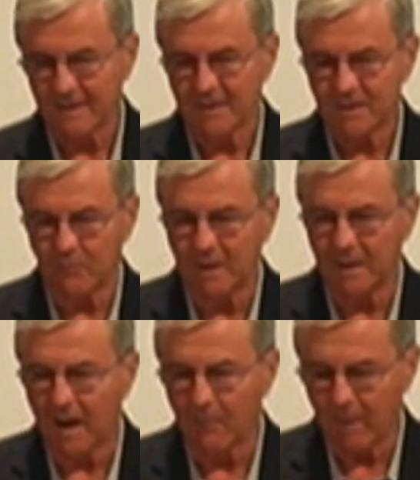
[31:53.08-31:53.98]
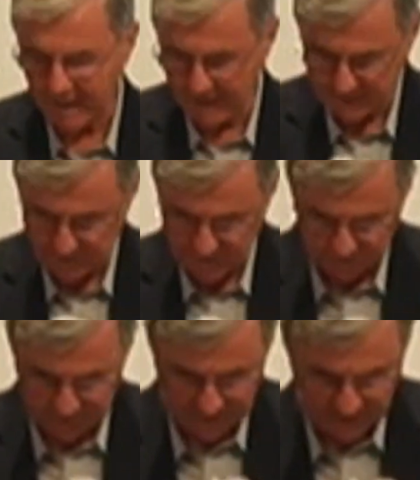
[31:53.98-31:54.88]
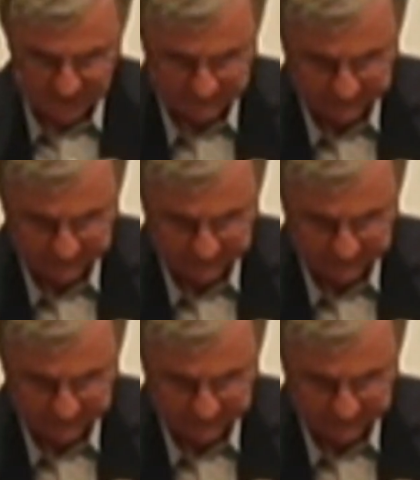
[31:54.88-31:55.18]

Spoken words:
So our mind can jump in there.